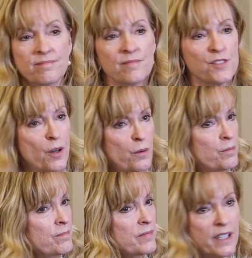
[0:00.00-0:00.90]
So
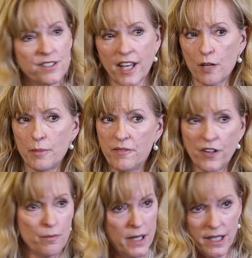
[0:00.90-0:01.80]
it's got to be
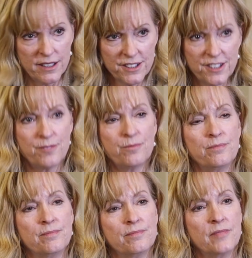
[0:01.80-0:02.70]
very balanced.
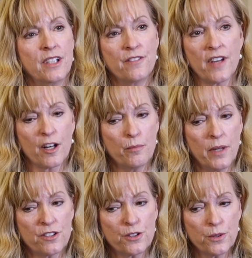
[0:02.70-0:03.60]
And you've got to
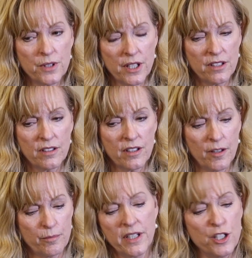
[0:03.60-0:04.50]
make sure that
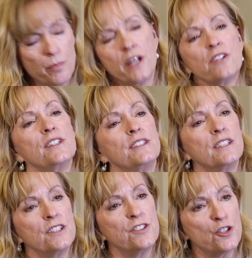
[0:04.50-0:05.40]
um, each patient is
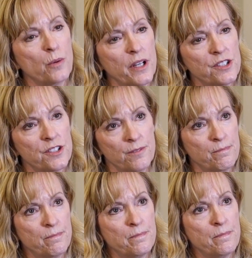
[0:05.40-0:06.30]
in the situation
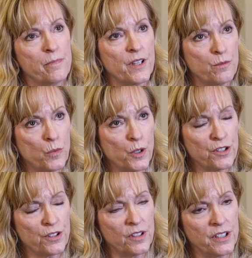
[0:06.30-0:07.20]
that we're
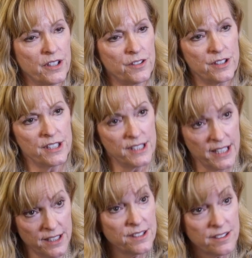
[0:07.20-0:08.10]
controlling the
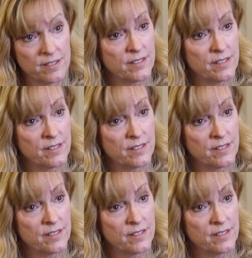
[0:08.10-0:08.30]
disease